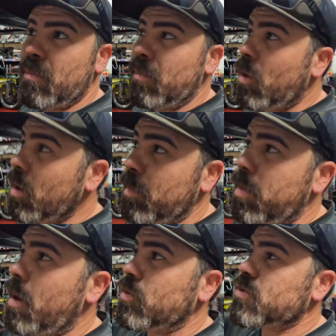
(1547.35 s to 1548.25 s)
My
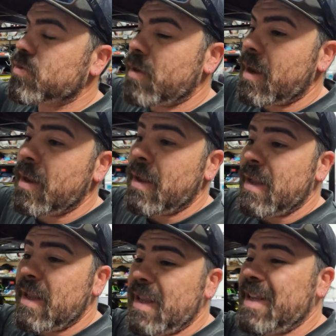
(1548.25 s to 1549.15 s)
upholsterer
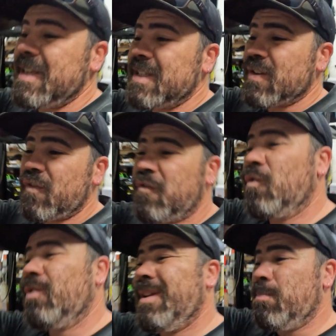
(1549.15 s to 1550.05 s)
is
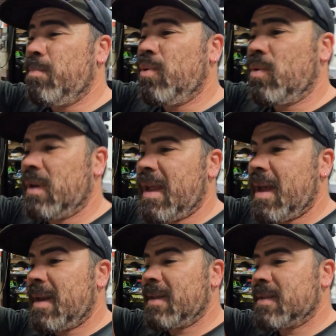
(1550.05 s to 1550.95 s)
fully booked
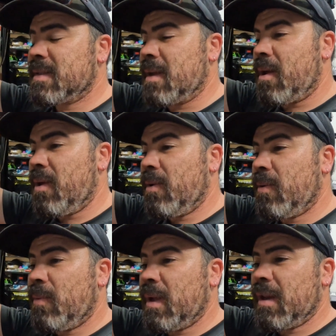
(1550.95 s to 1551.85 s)
out,
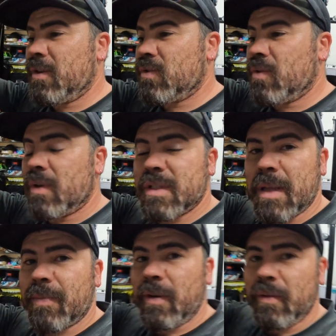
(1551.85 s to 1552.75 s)
so we're going to try
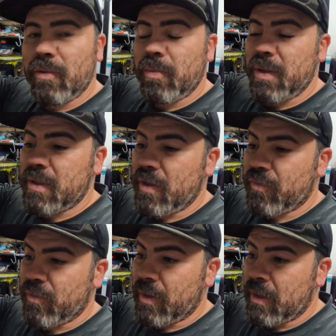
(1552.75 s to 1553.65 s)
something a little bit
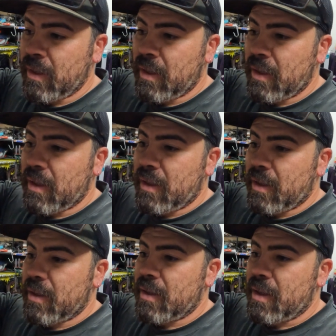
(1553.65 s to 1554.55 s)
different.
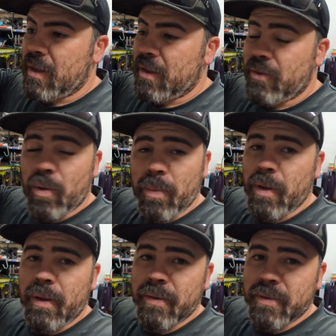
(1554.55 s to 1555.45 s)
Not
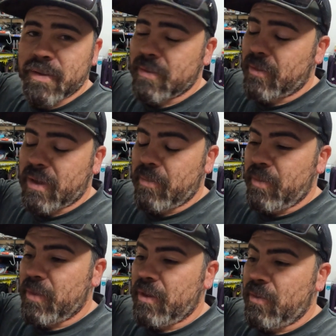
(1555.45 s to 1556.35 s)
me, it's not going to
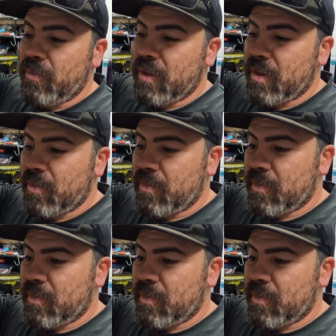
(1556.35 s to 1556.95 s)
be me doing it.